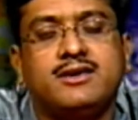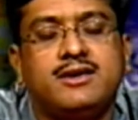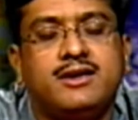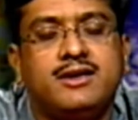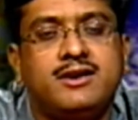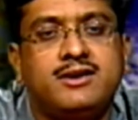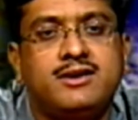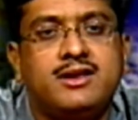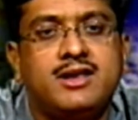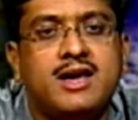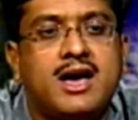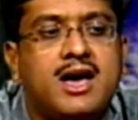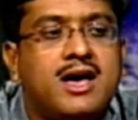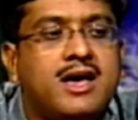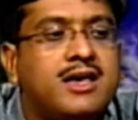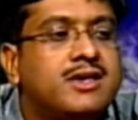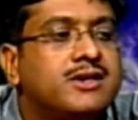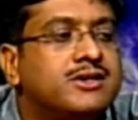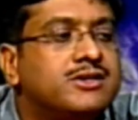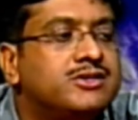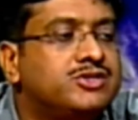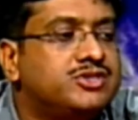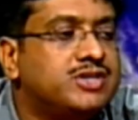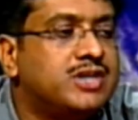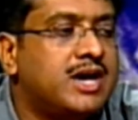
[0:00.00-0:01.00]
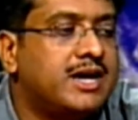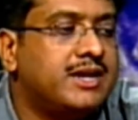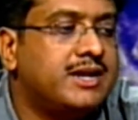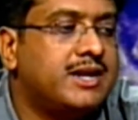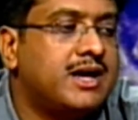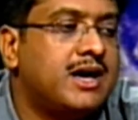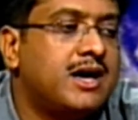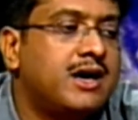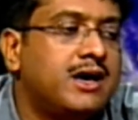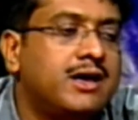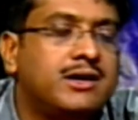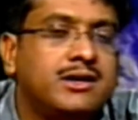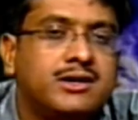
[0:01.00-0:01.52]
India,
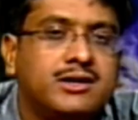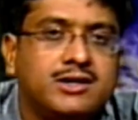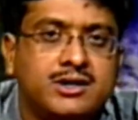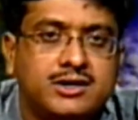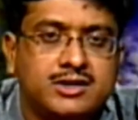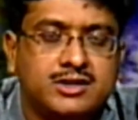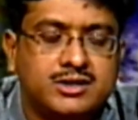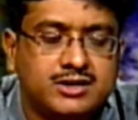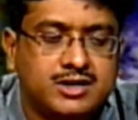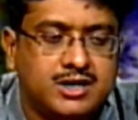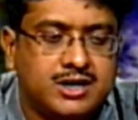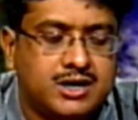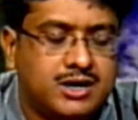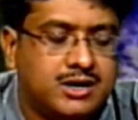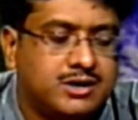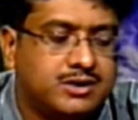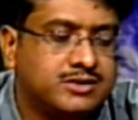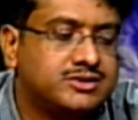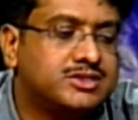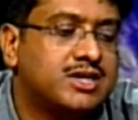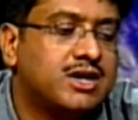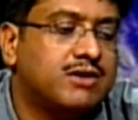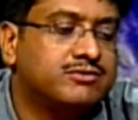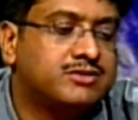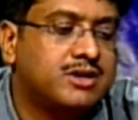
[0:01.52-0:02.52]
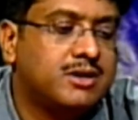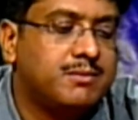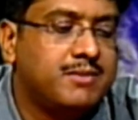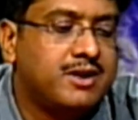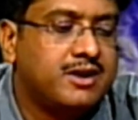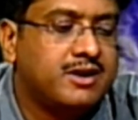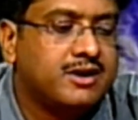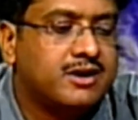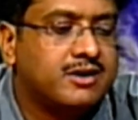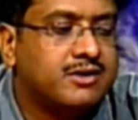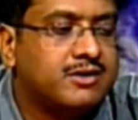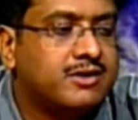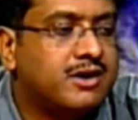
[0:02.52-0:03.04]
China, South
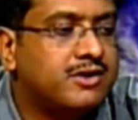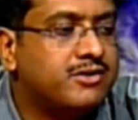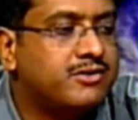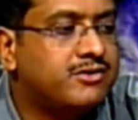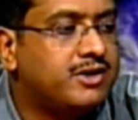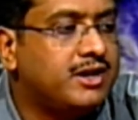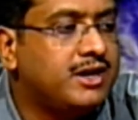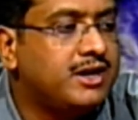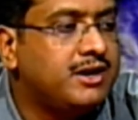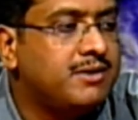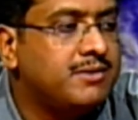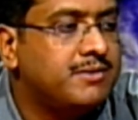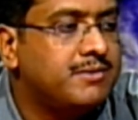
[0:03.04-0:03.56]
American country.